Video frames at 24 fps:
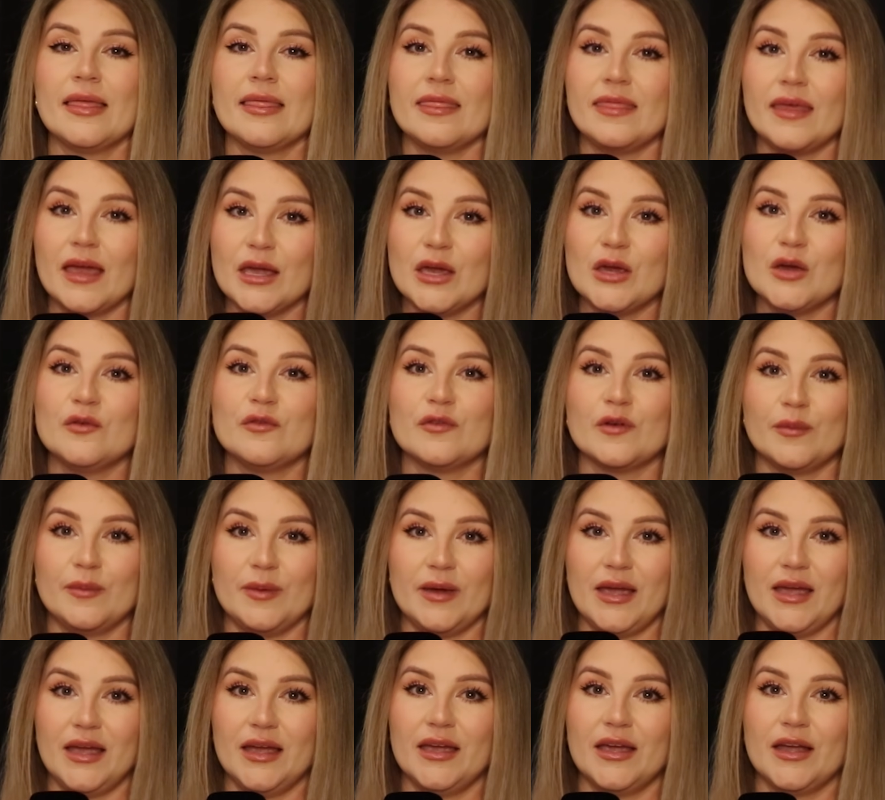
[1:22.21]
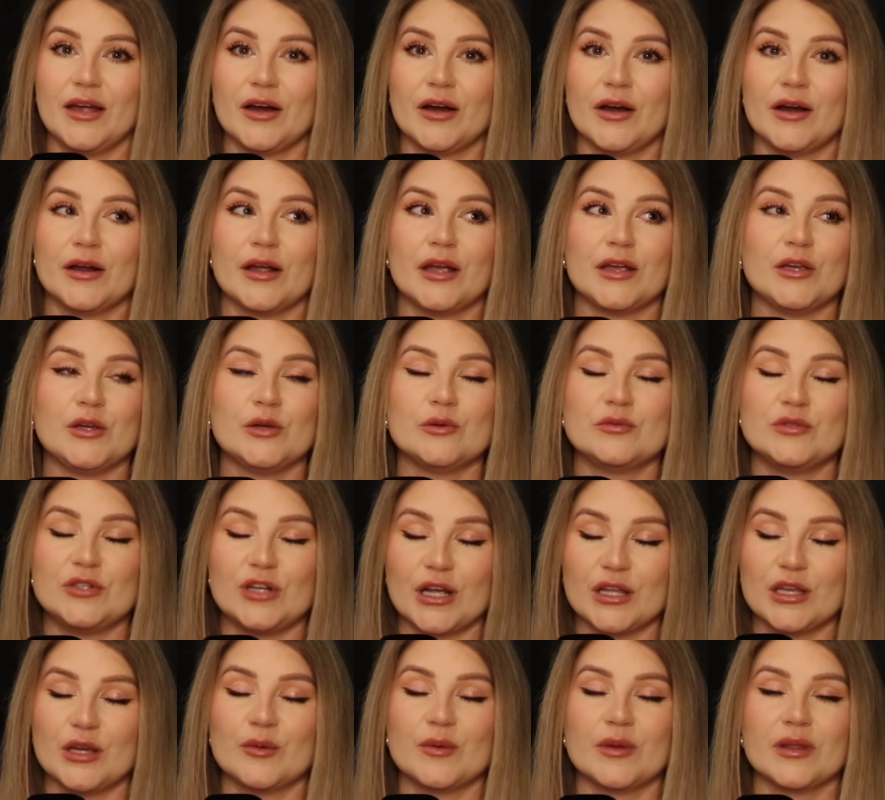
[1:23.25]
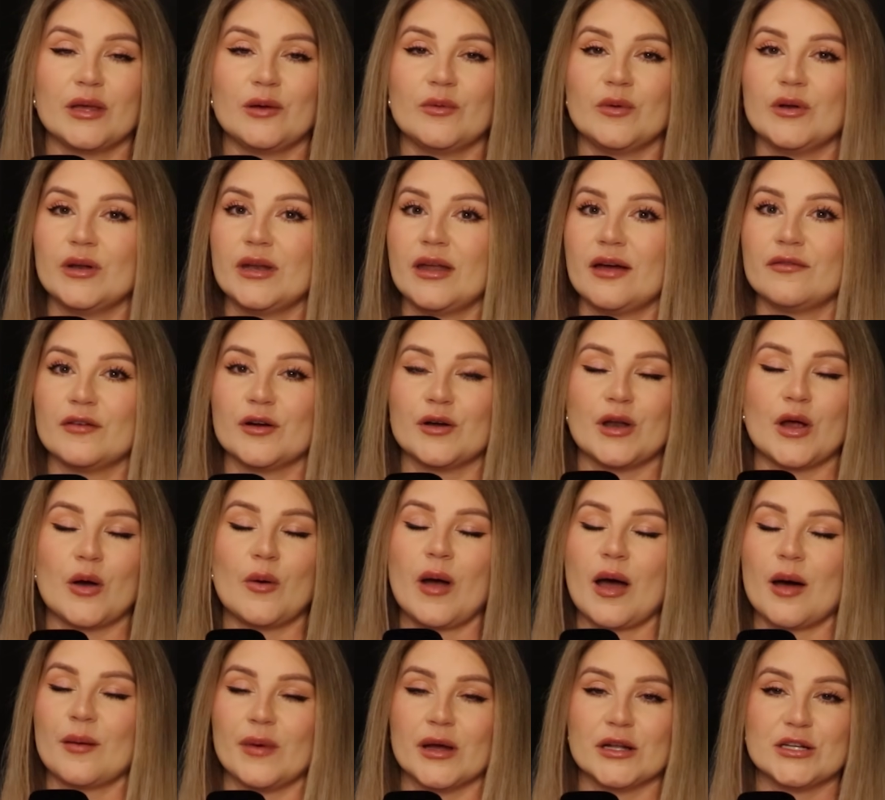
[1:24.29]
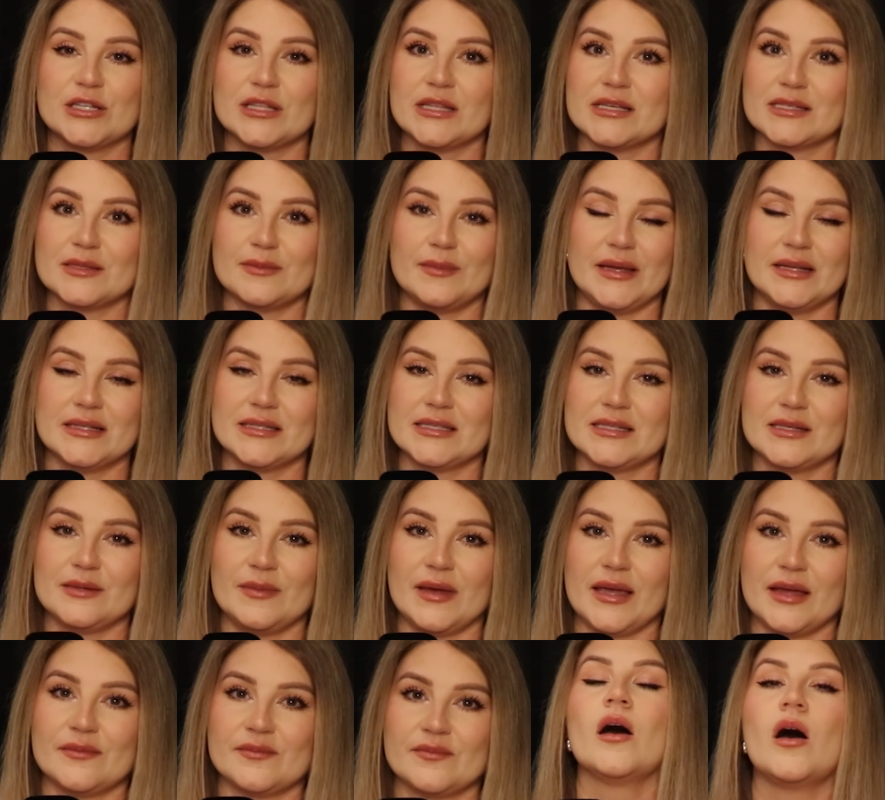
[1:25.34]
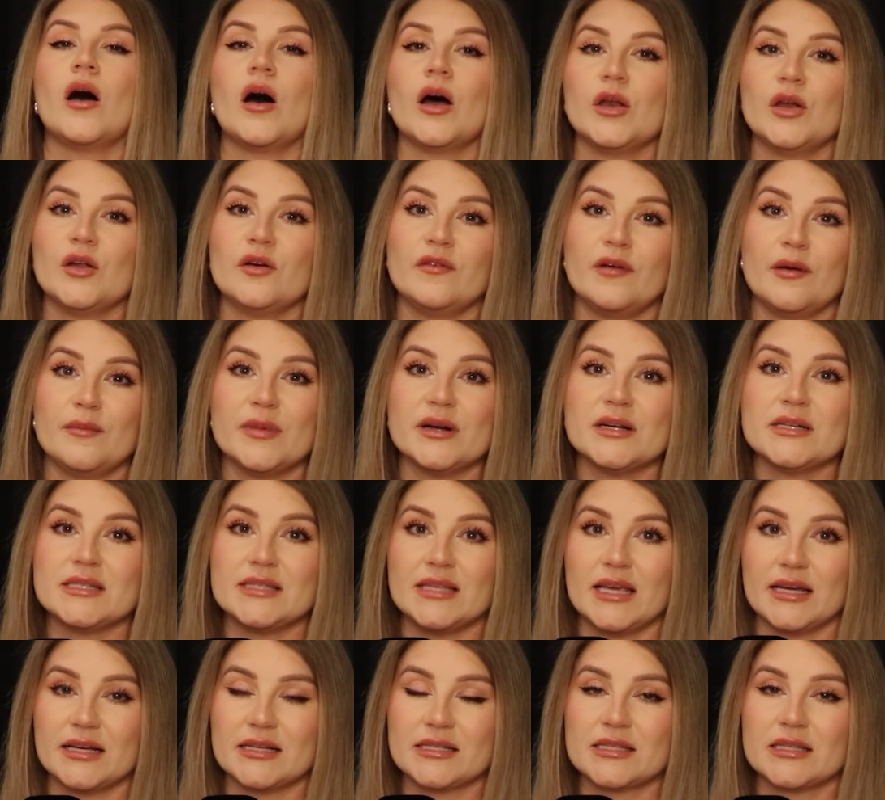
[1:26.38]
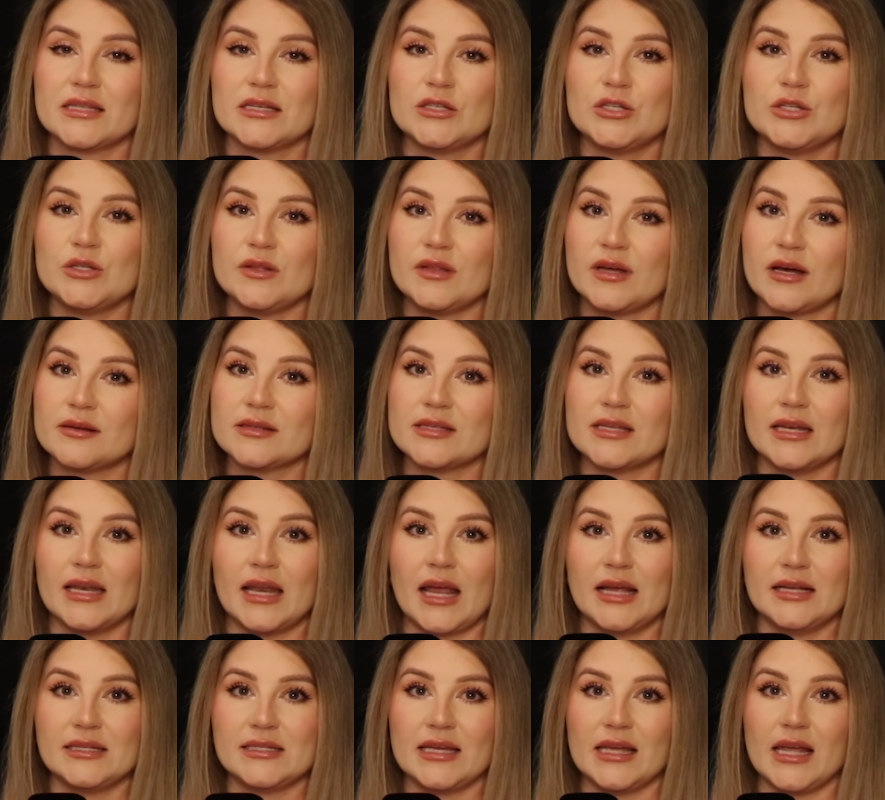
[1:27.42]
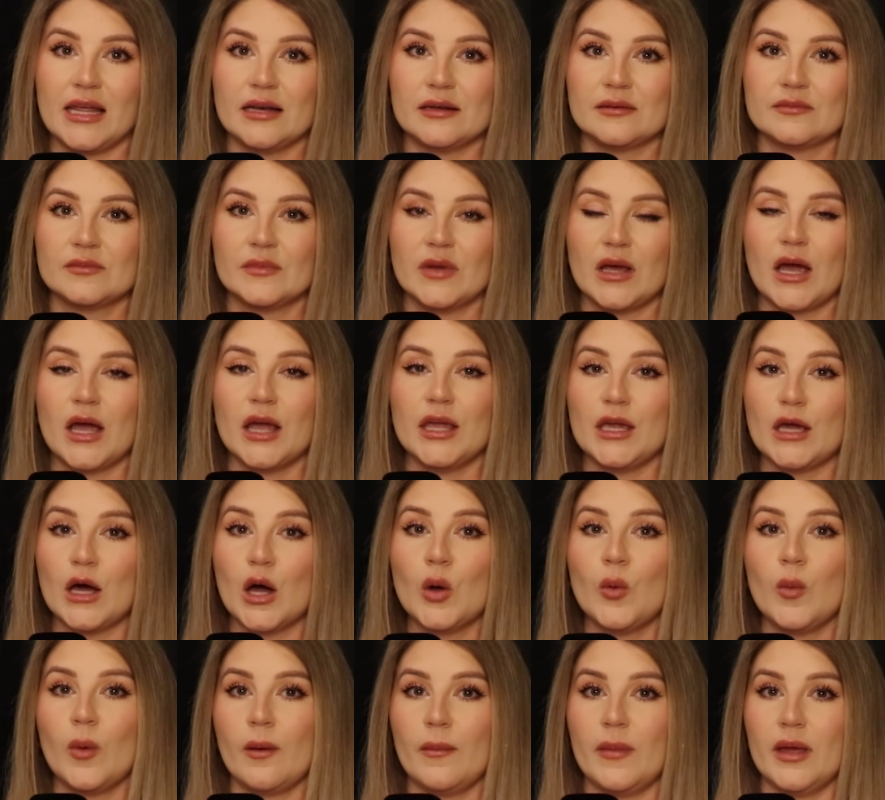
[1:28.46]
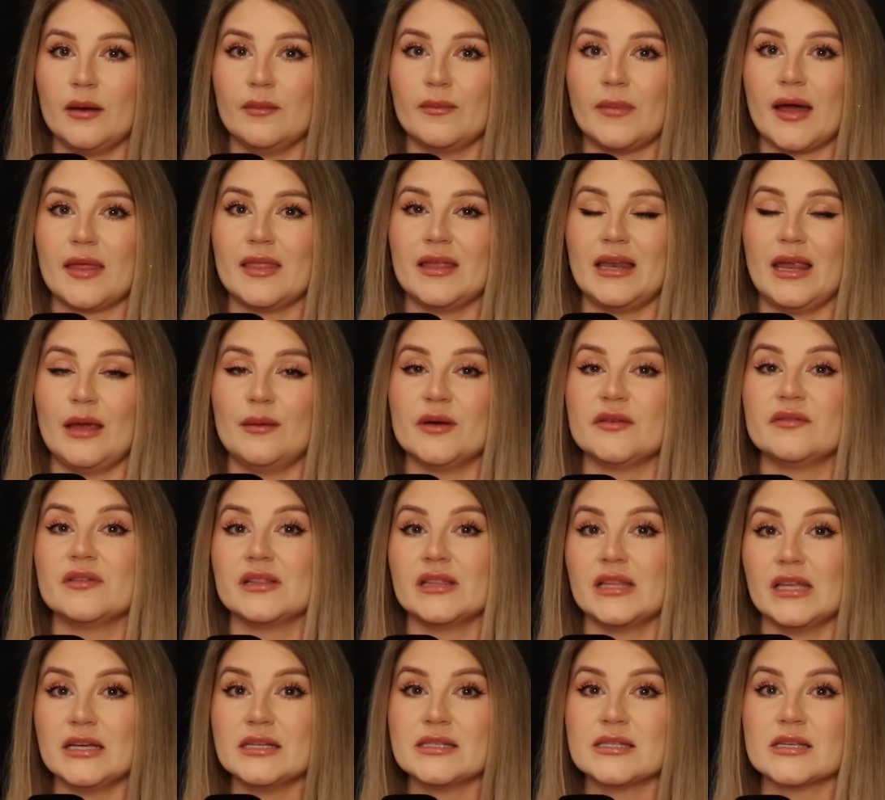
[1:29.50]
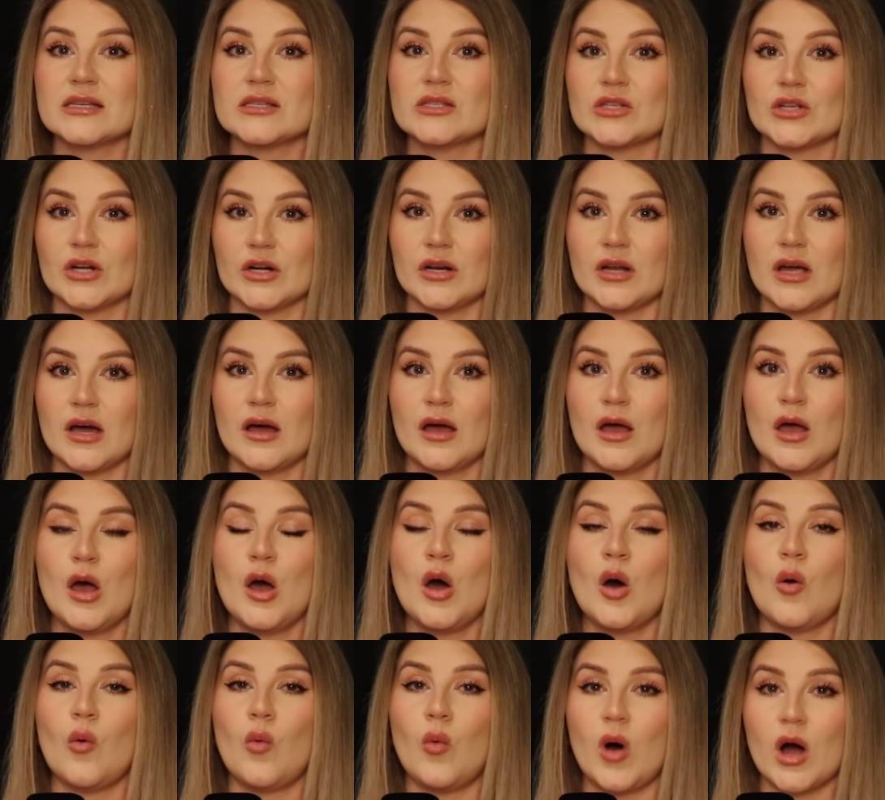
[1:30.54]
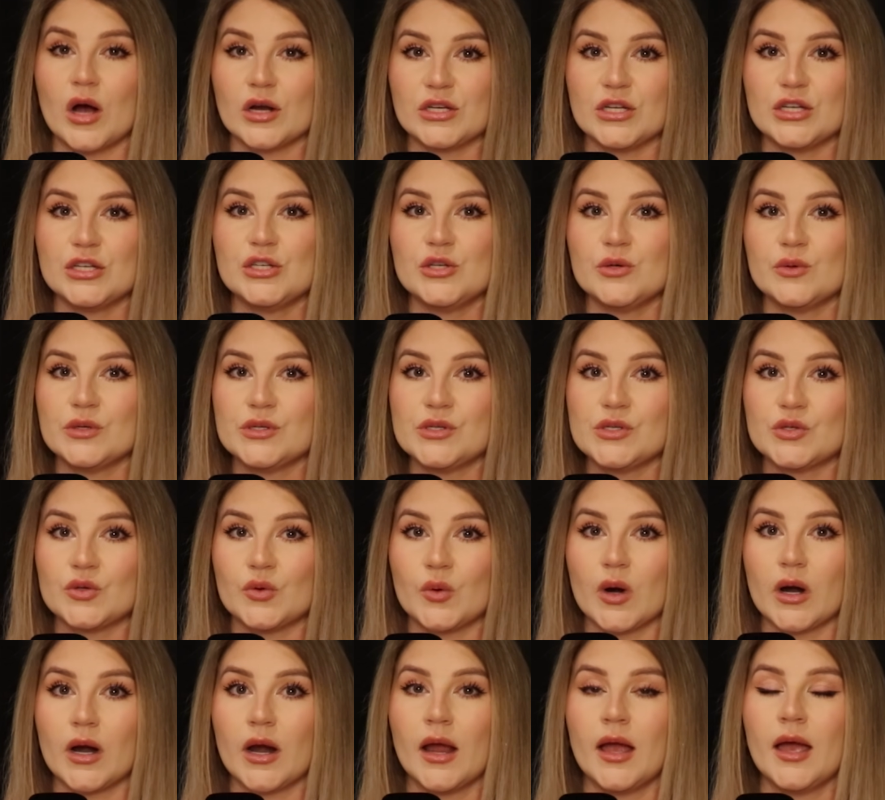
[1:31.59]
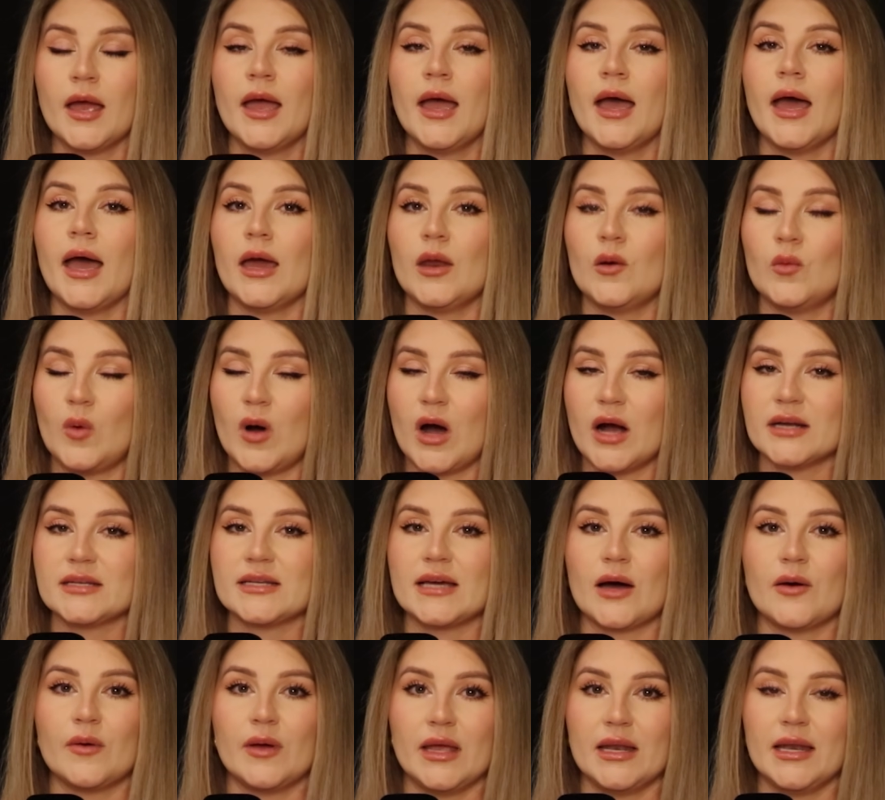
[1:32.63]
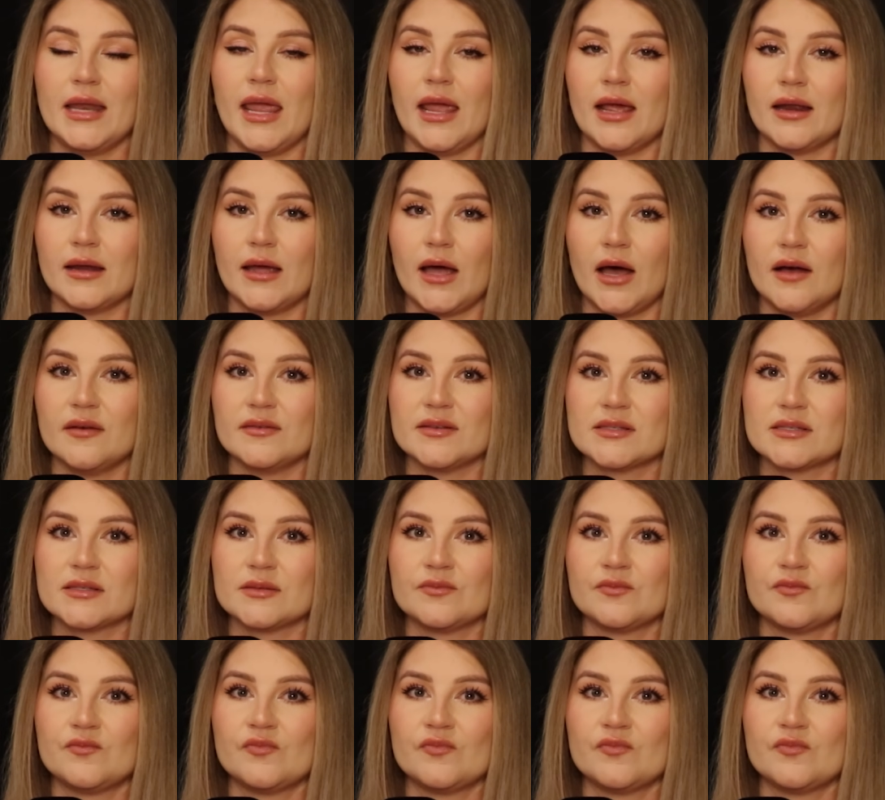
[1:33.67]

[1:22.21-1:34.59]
Thank you for being here. You genuinely will never know how much this means to me. On November 6th, 2019, a young woman by the name of Elisa Serna walked into a store and walked out in handcuffs.